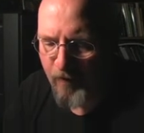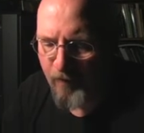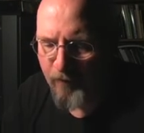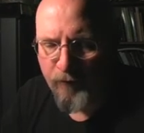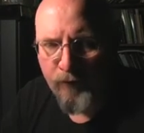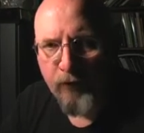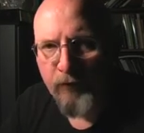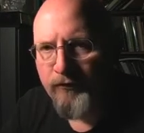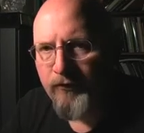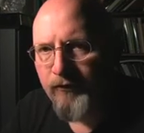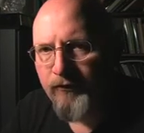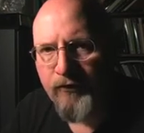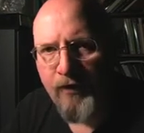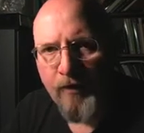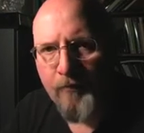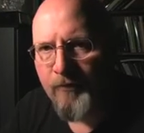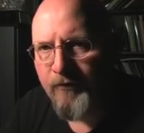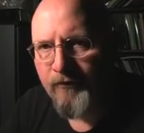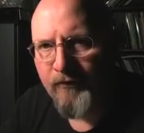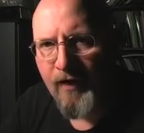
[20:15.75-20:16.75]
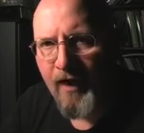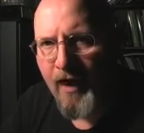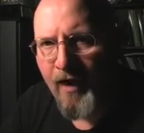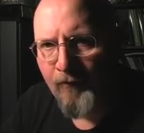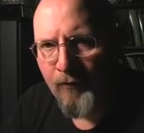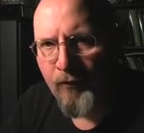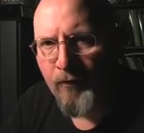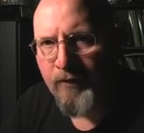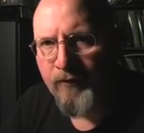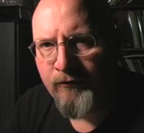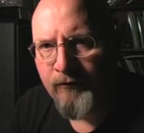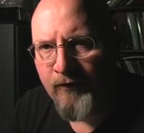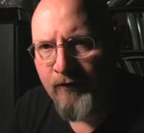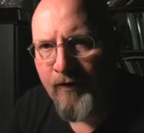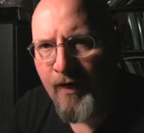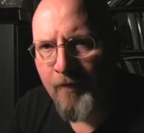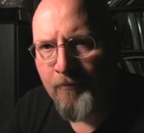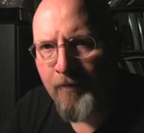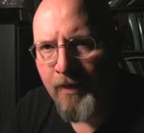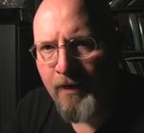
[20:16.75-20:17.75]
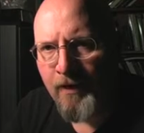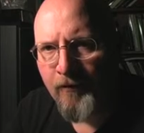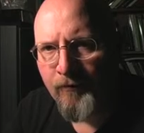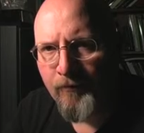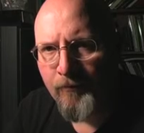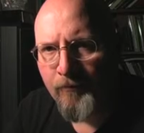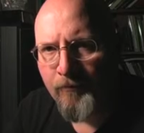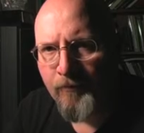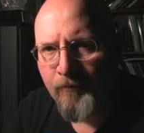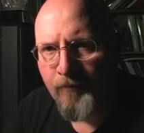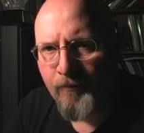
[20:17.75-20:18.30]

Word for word: Fulci zombies, haven't really seen that many of them.